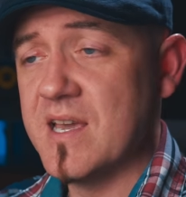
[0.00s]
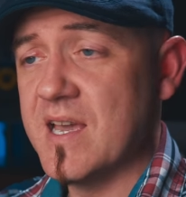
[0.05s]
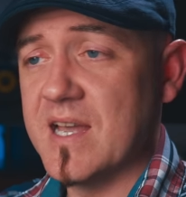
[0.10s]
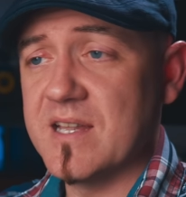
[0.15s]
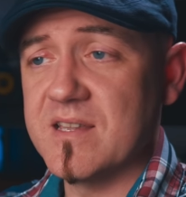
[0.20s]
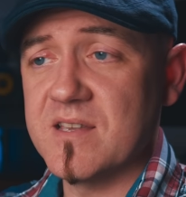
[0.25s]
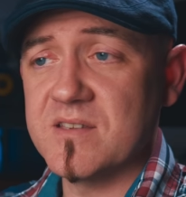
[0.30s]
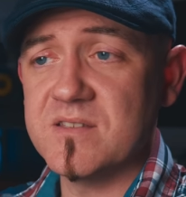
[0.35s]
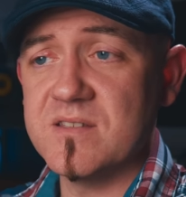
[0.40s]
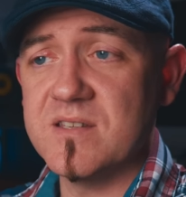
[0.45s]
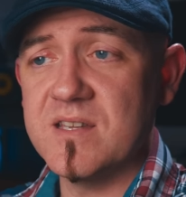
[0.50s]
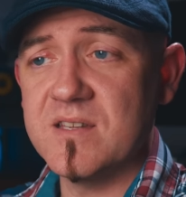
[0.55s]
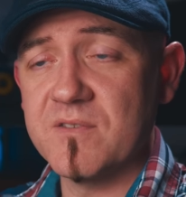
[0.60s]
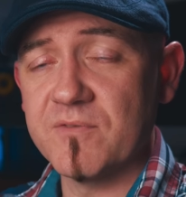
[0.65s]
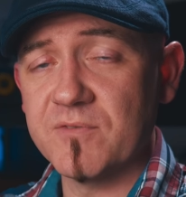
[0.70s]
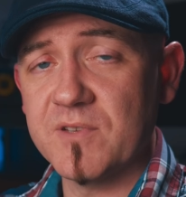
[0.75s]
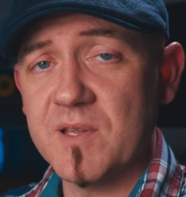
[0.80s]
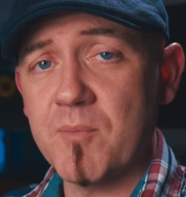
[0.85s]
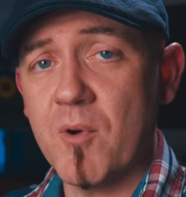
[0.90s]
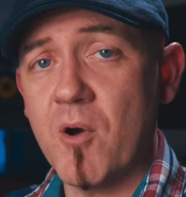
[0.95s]
It doesn't need to
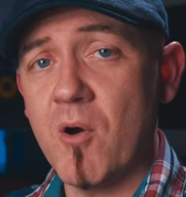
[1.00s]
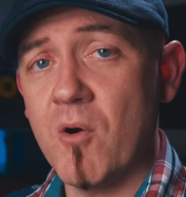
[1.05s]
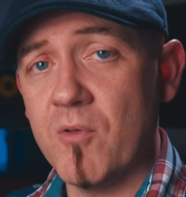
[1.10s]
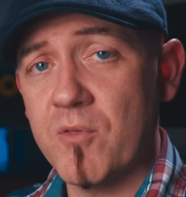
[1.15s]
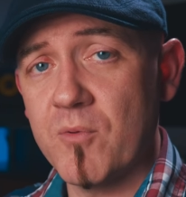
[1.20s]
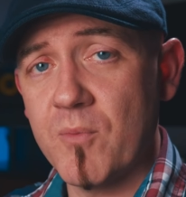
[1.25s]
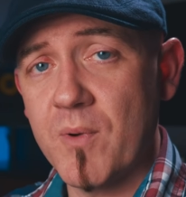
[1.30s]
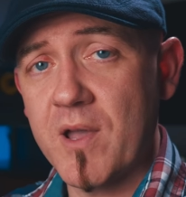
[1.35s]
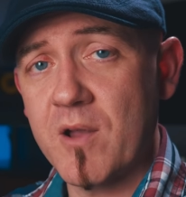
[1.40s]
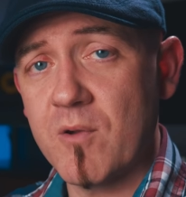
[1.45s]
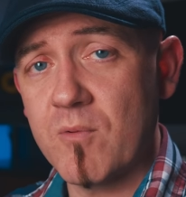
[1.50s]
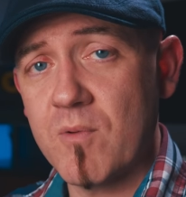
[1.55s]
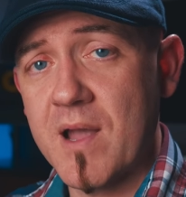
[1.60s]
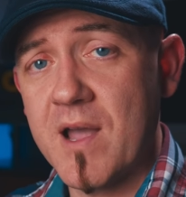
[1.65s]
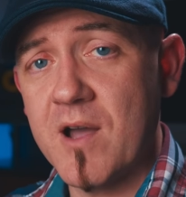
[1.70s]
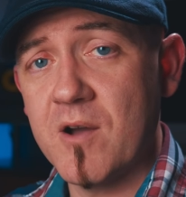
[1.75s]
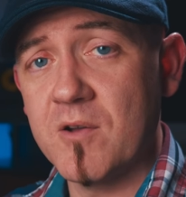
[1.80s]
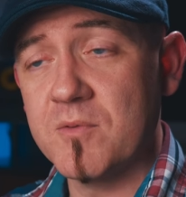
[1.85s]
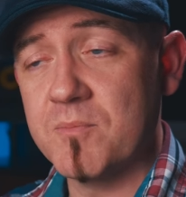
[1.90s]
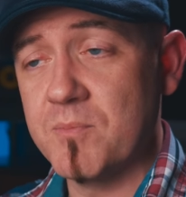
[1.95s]
flip all the way
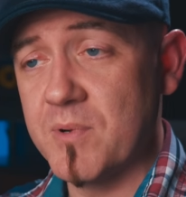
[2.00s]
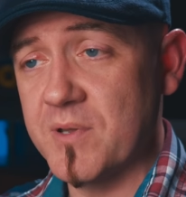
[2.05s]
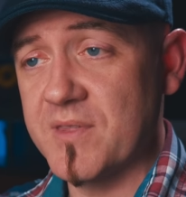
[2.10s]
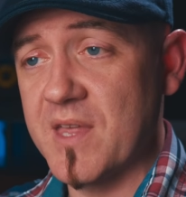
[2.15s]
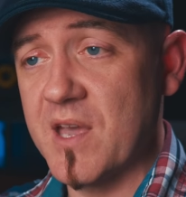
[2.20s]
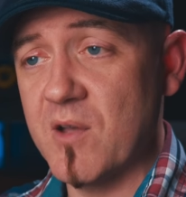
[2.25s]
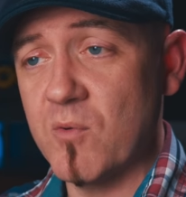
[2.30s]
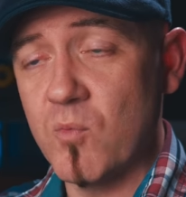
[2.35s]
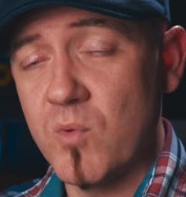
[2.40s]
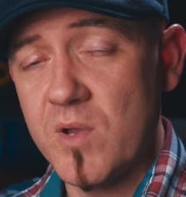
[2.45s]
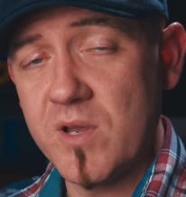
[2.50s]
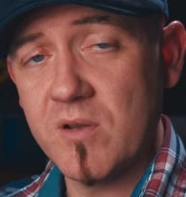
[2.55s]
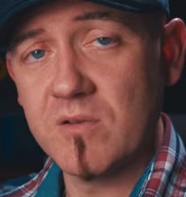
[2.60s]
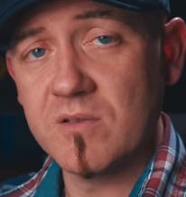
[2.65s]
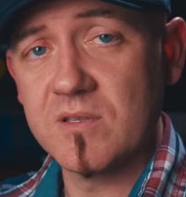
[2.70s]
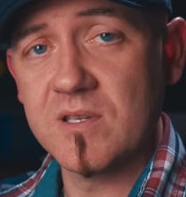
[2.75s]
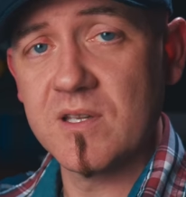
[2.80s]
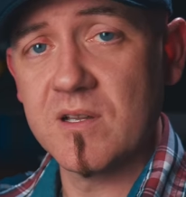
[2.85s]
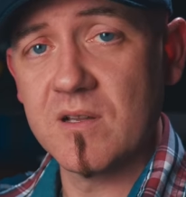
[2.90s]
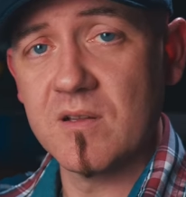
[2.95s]
around, but that
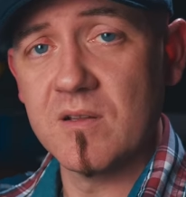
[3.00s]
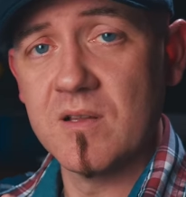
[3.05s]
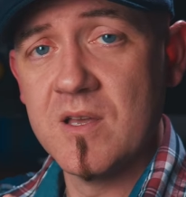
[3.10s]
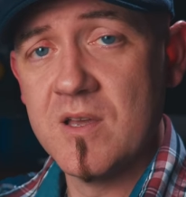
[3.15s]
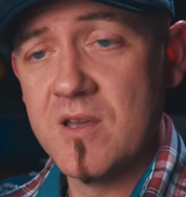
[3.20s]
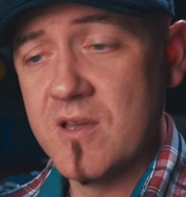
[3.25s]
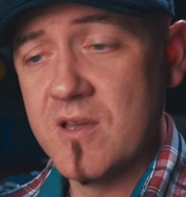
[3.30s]
weird little